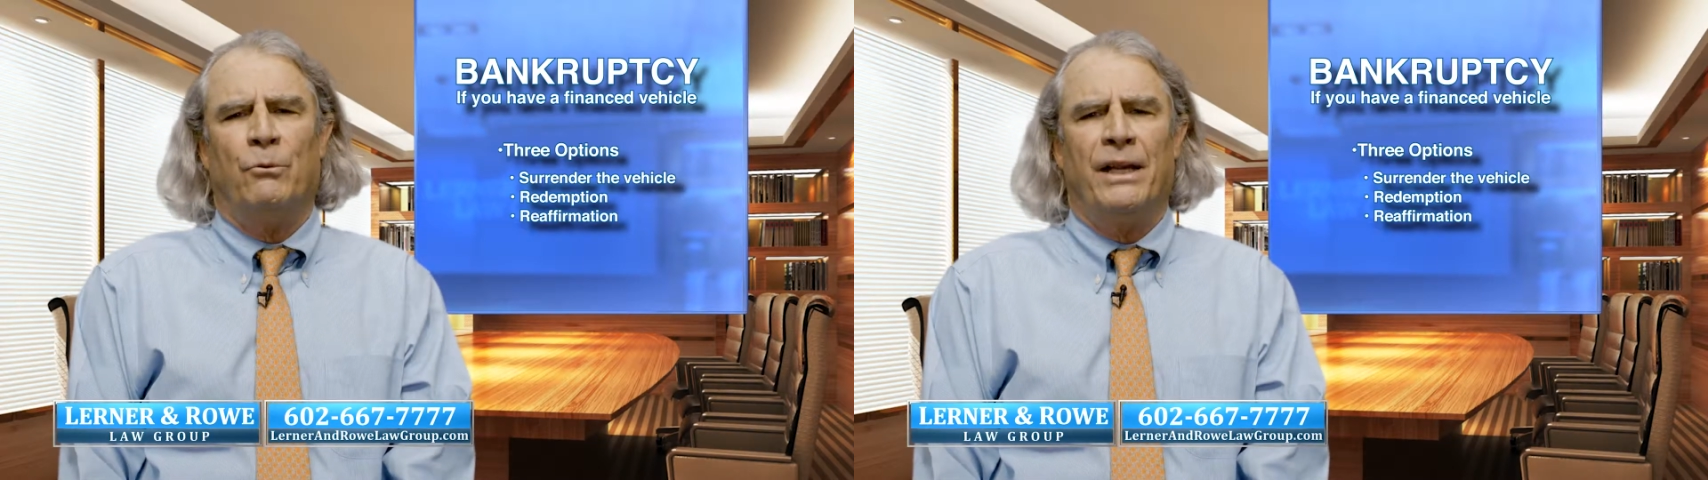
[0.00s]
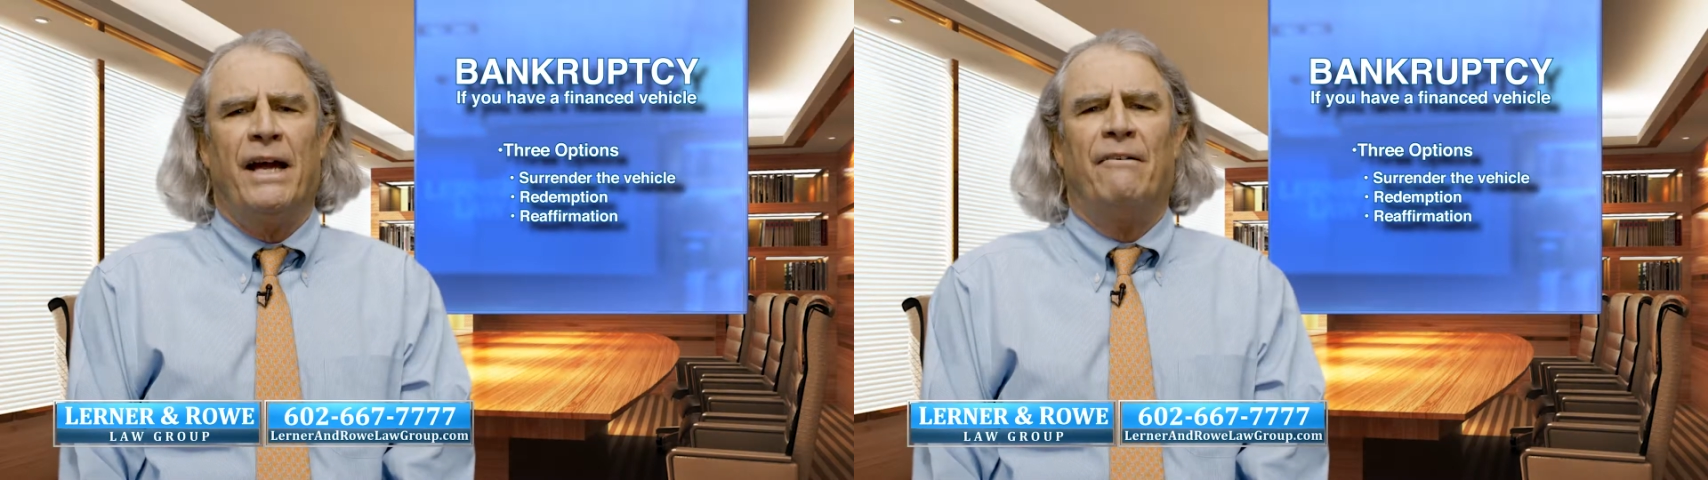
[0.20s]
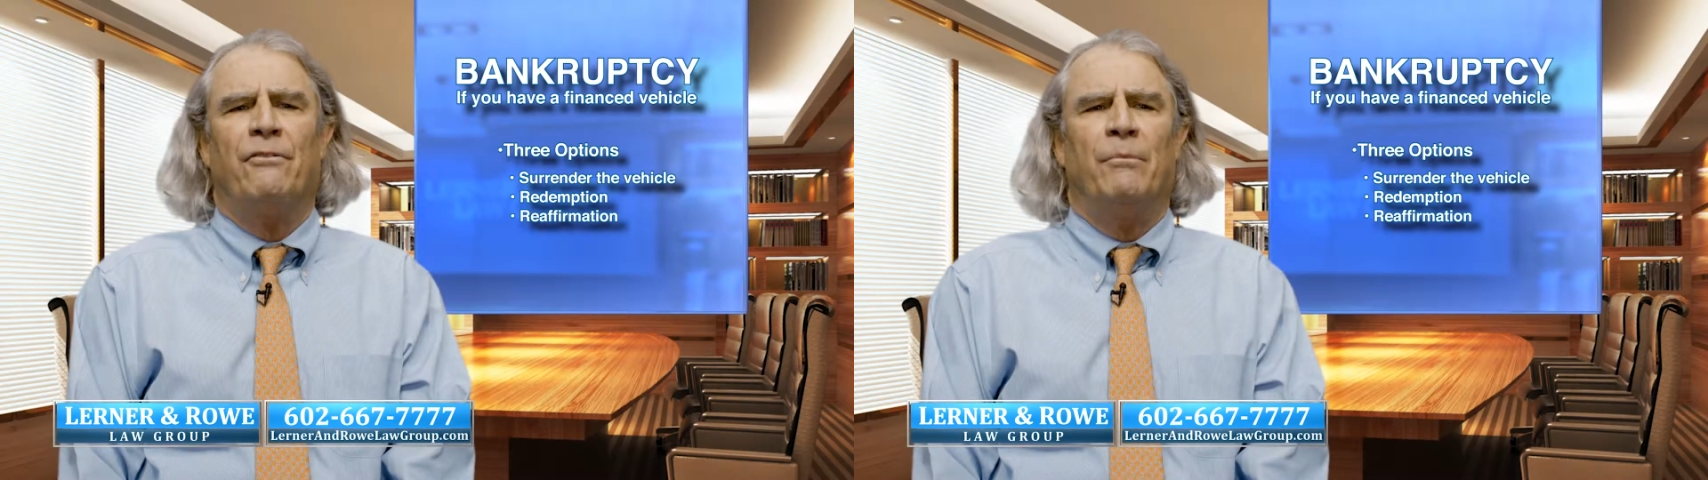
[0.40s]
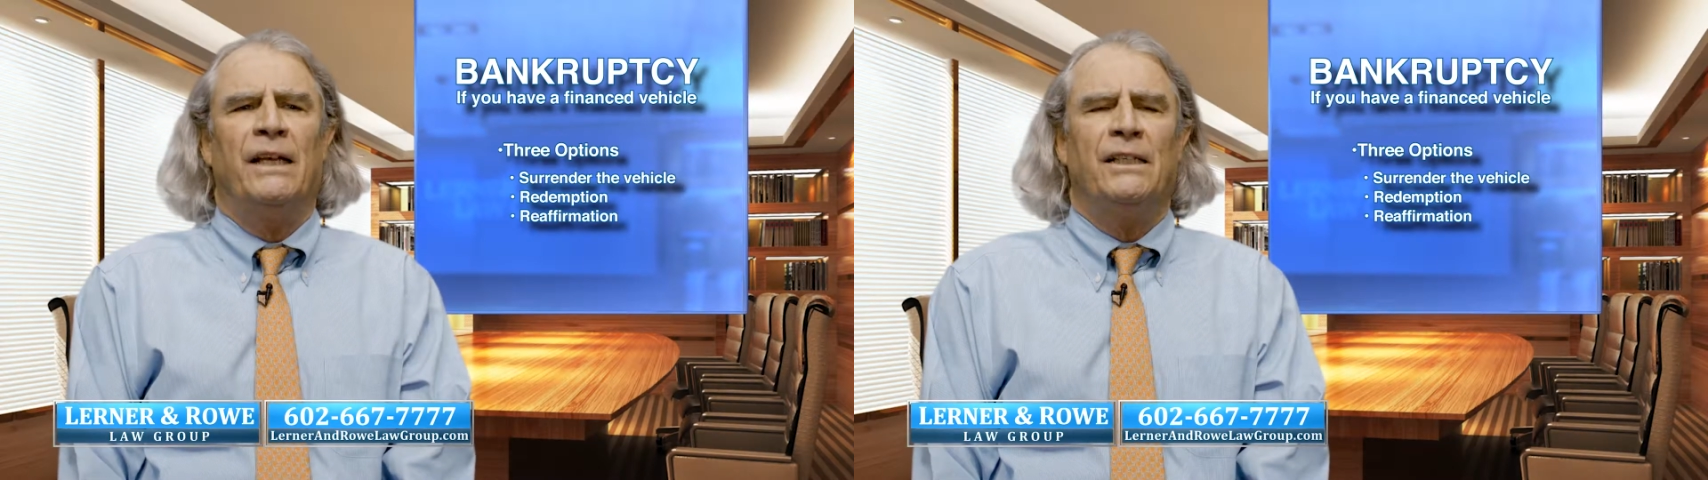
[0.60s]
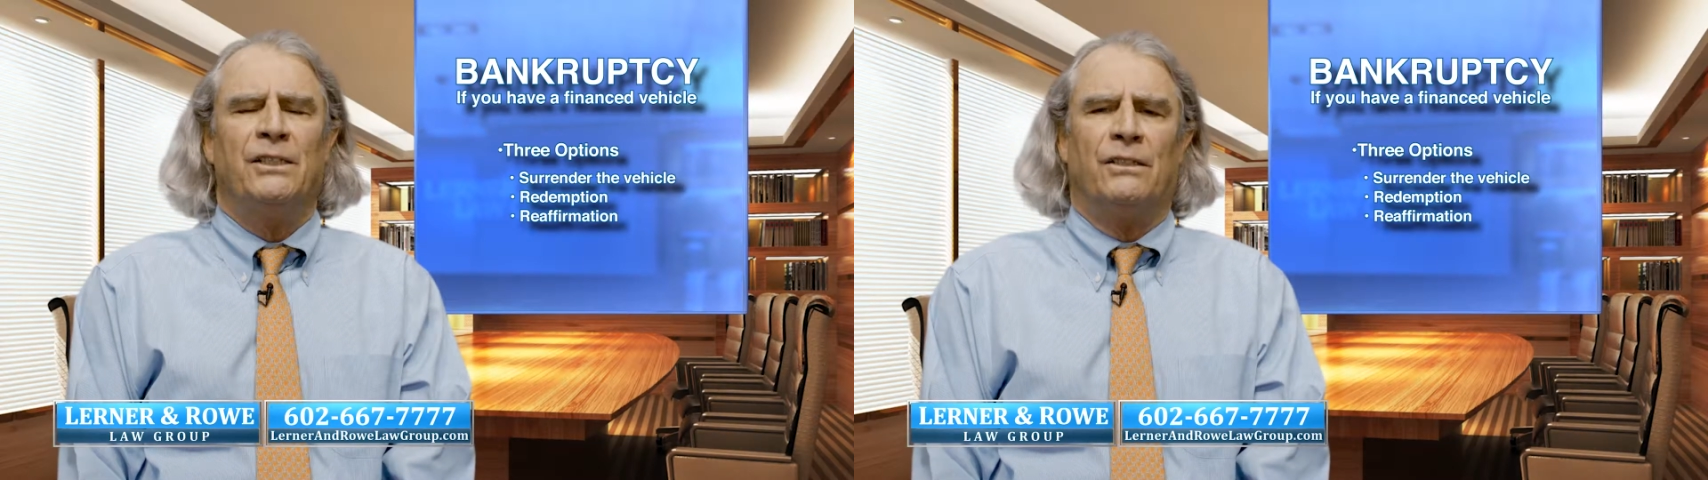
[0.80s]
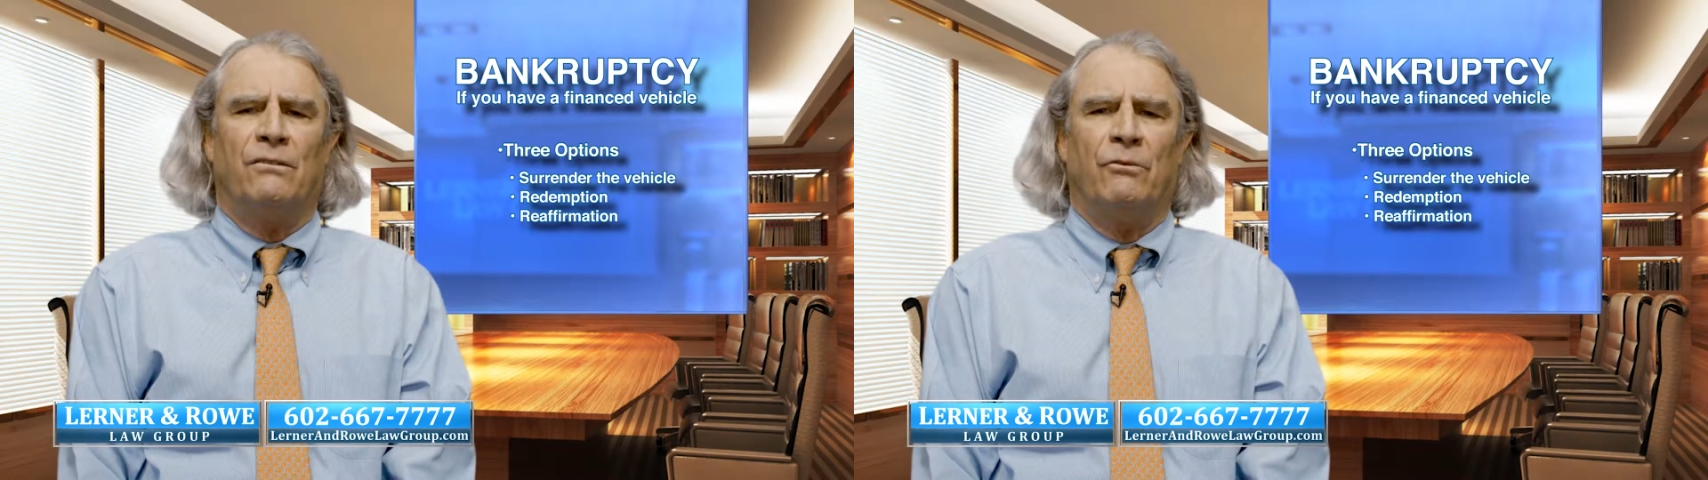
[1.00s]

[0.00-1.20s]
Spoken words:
reaffirmation.